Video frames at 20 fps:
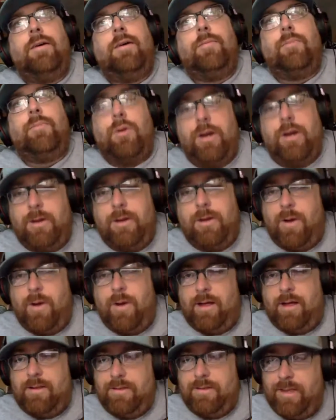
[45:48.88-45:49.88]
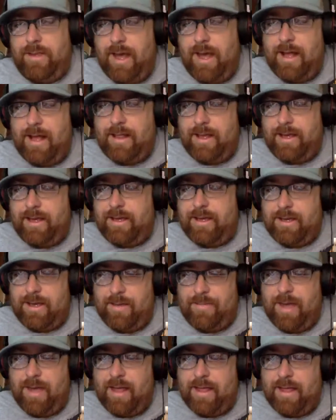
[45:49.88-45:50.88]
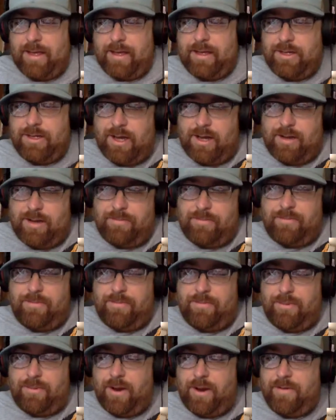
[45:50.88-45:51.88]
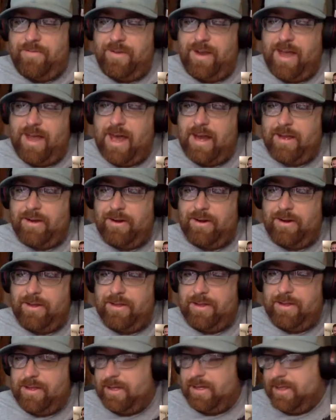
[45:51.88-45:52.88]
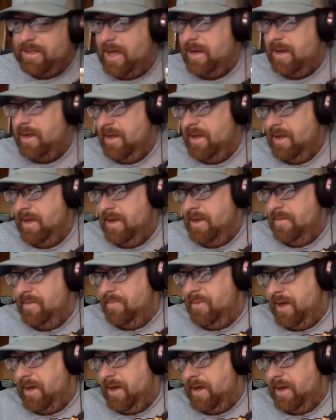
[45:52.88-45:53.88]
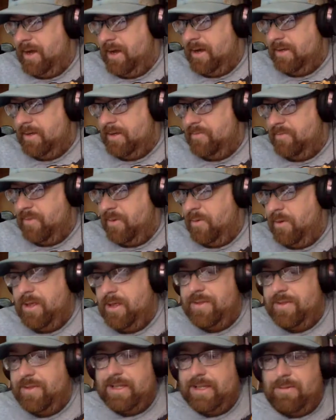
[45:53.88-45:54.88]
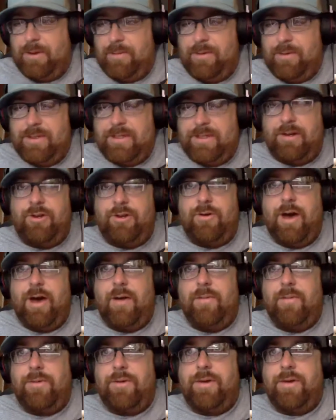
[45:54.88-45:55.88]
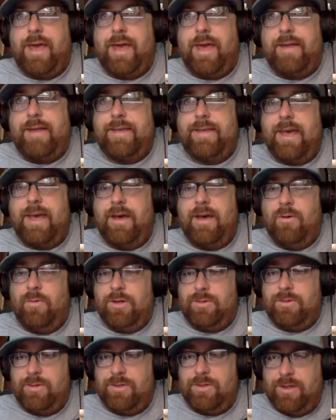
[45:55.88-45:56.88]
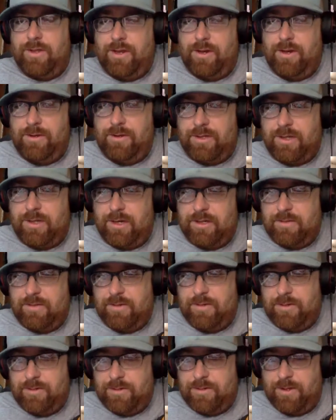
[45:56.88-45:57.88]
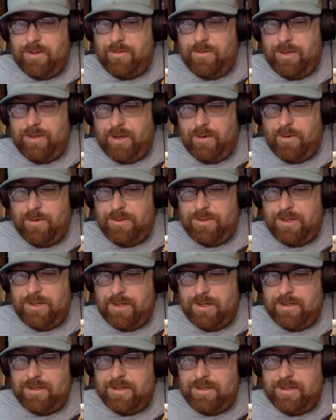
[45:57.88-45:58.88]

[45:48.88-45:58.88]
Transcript: pretty well. I'm not like a John Prine fanatic or anything like that. But one of the things when he puts out a new album, you can't tell which ones are the new songs and which ones are the really old songs.